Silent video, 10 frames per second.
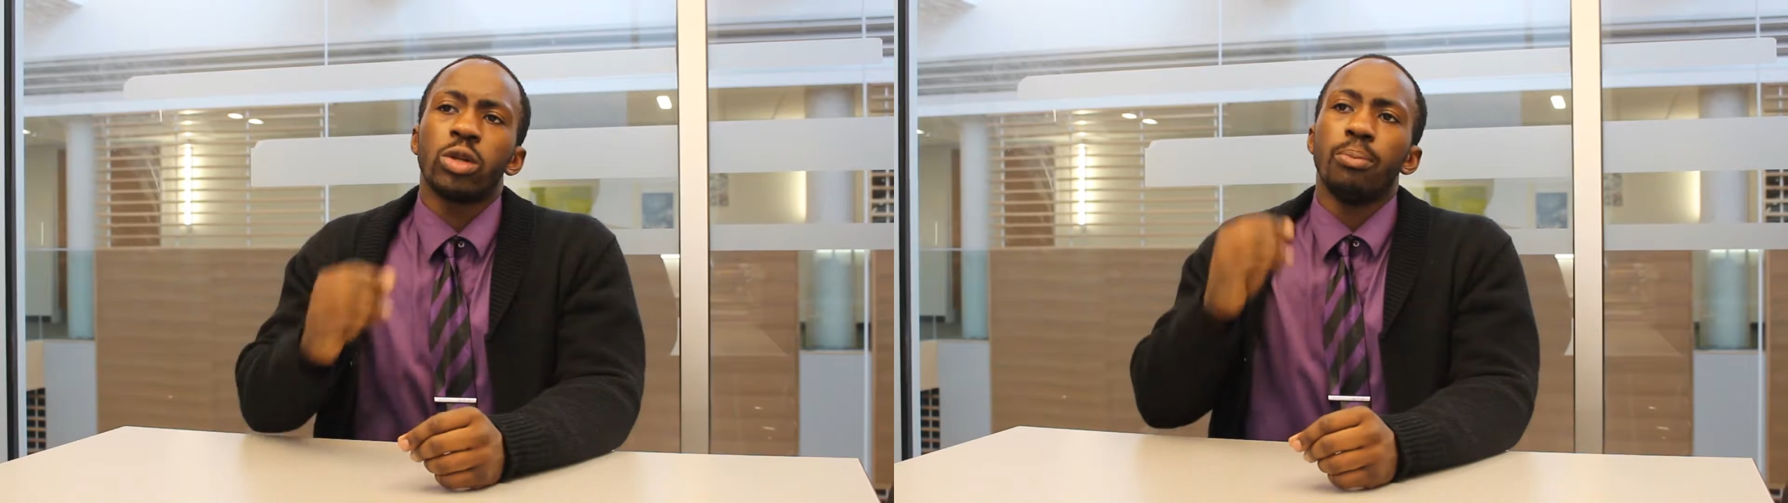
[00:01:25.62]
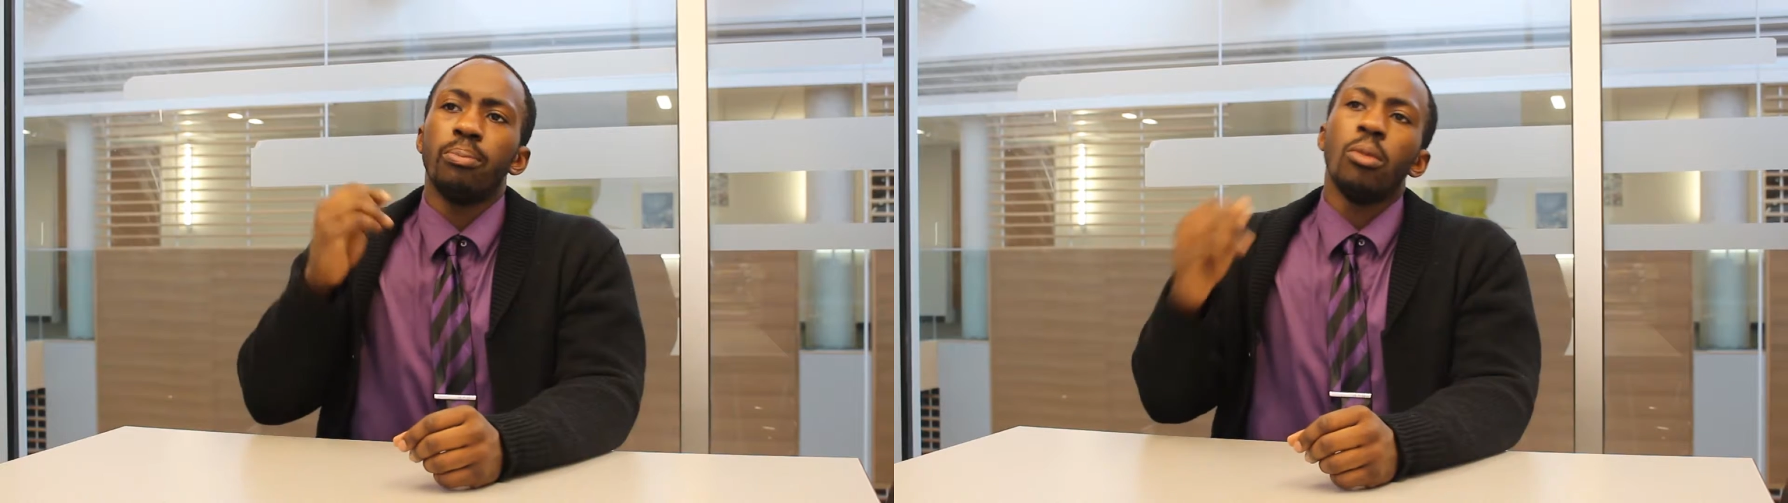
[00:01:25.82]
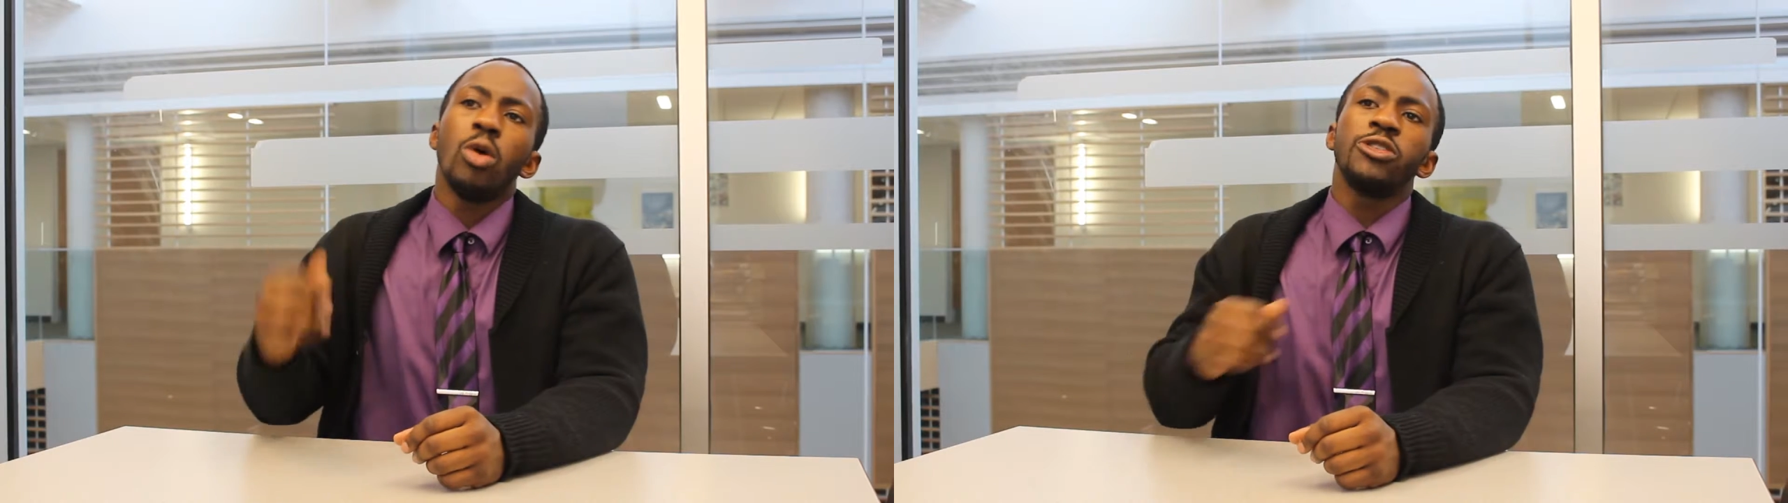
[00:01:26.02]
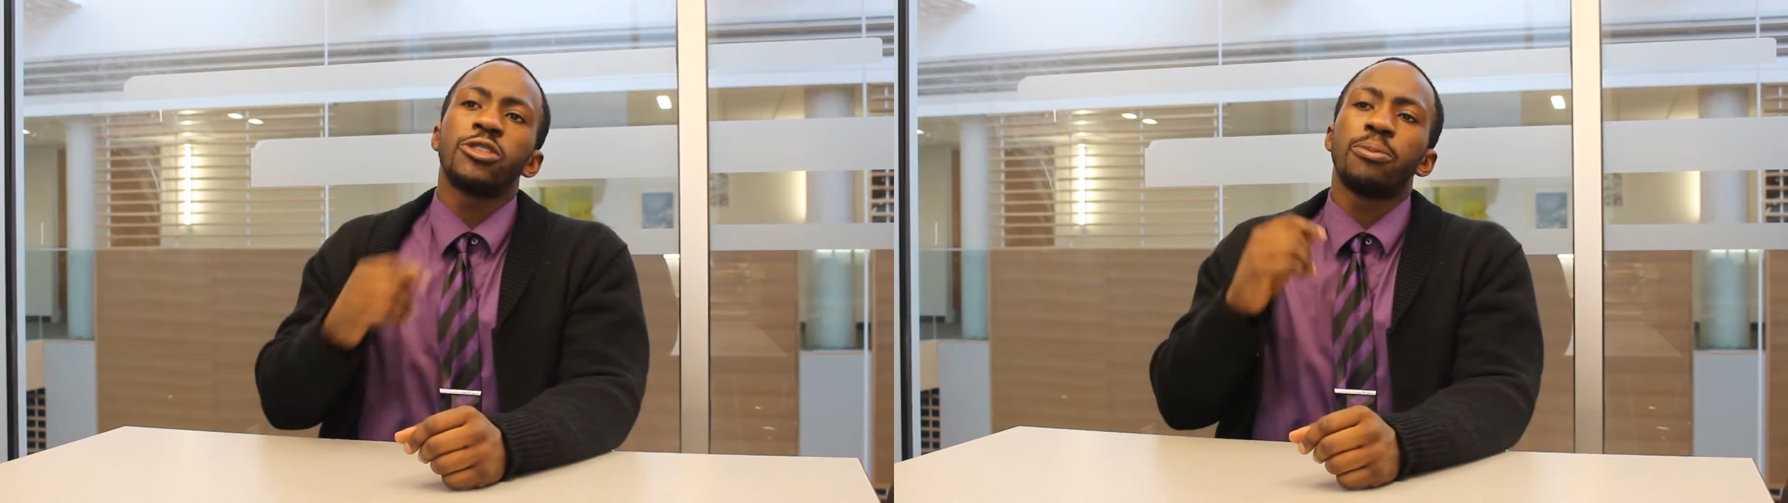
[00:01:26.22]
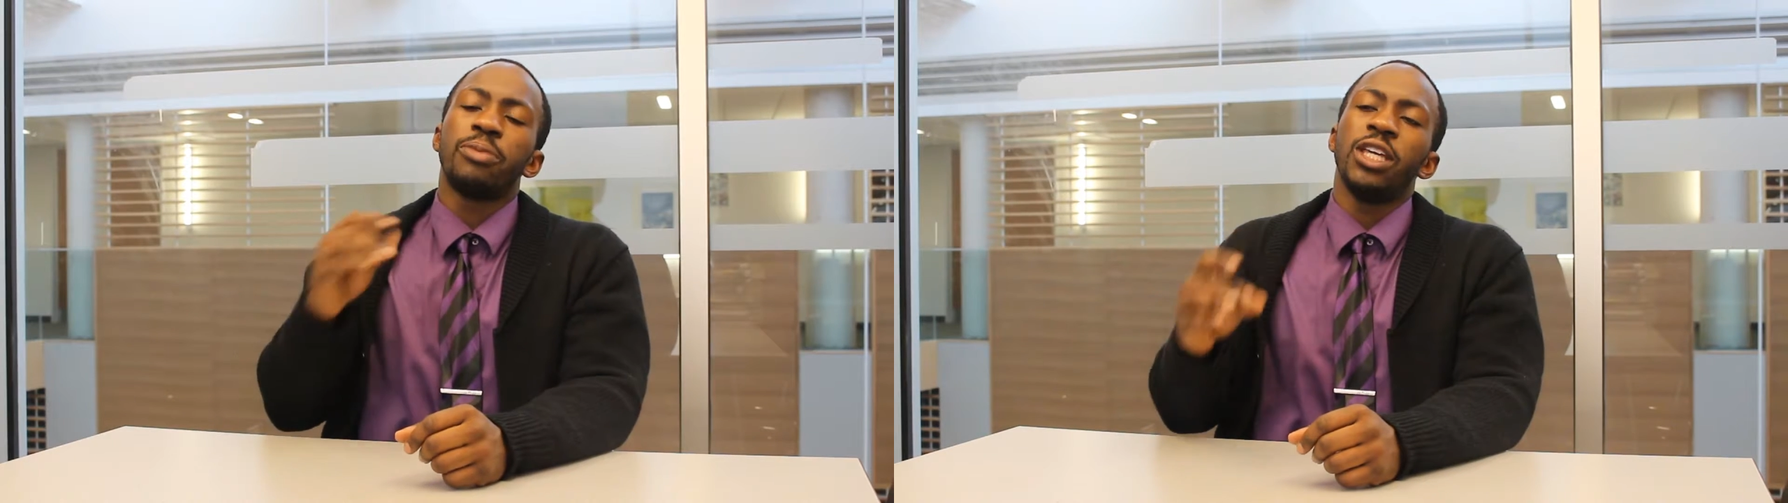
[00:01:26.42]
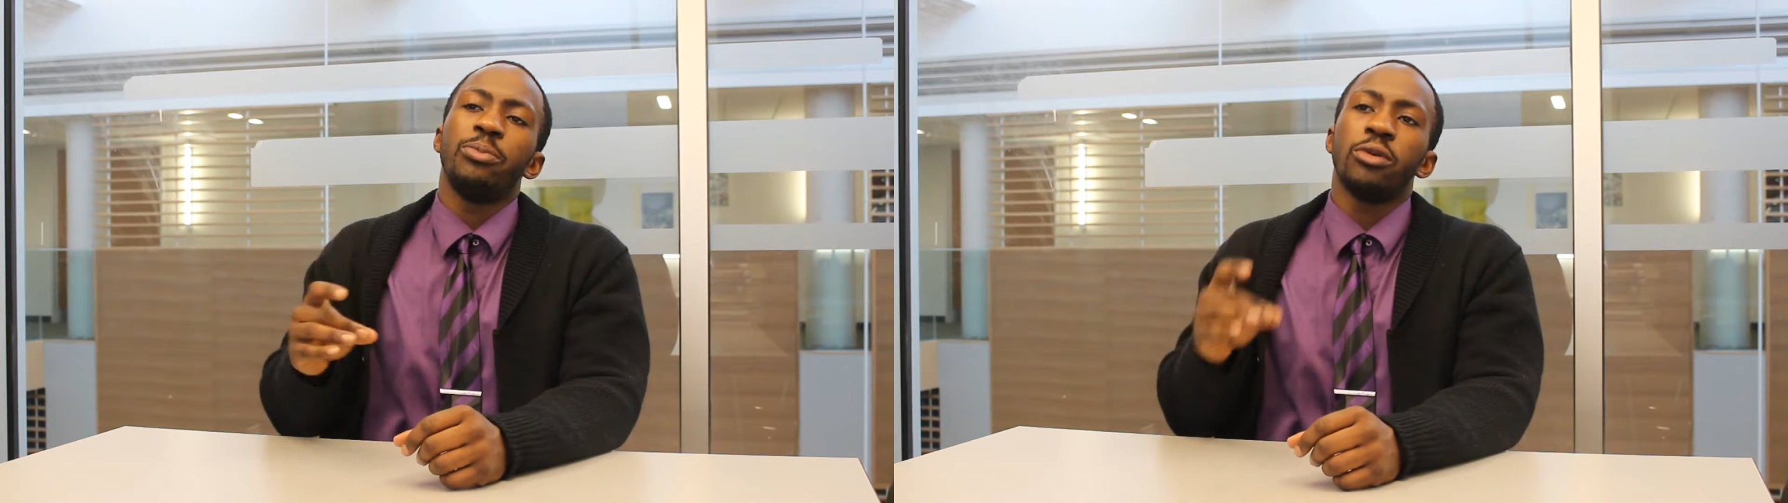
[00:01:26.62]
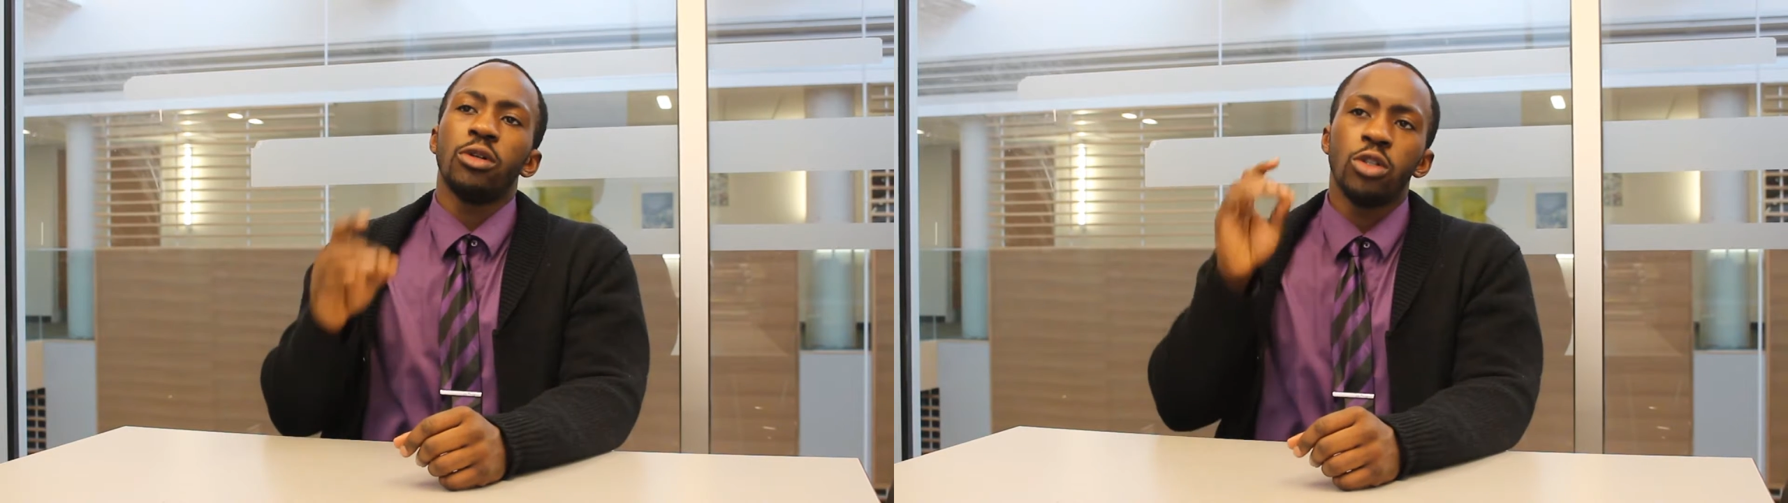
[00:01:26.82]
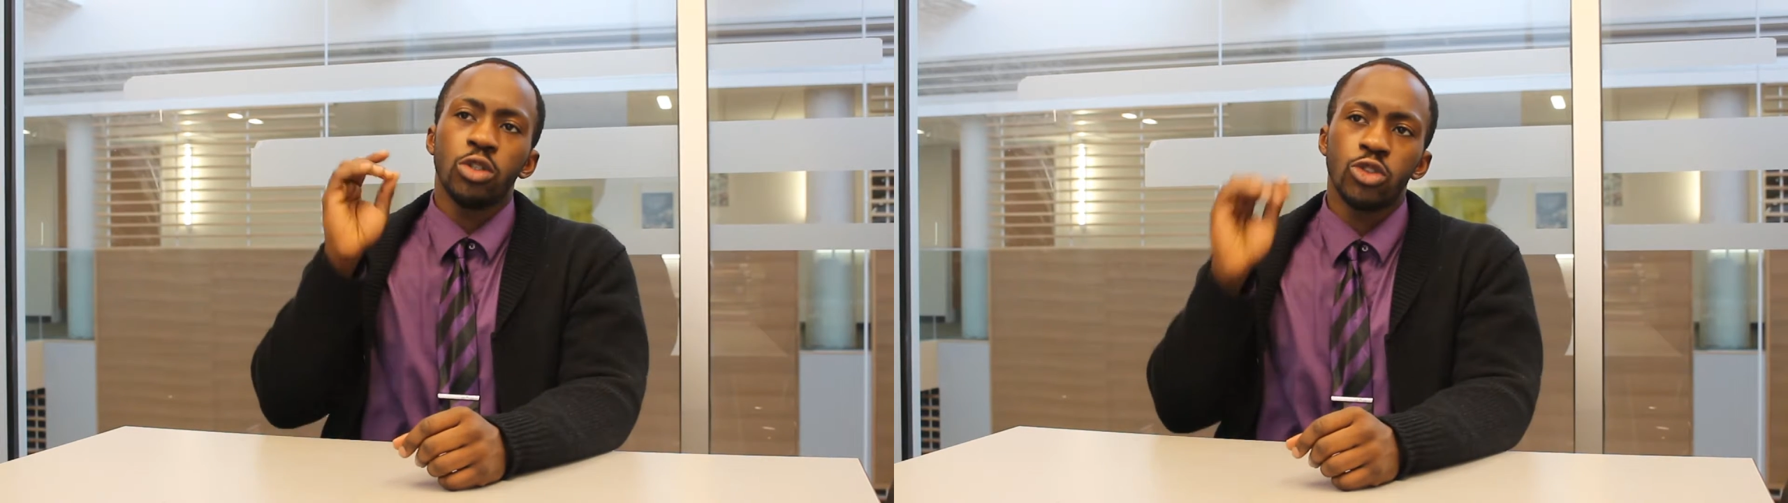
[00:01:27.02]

what most people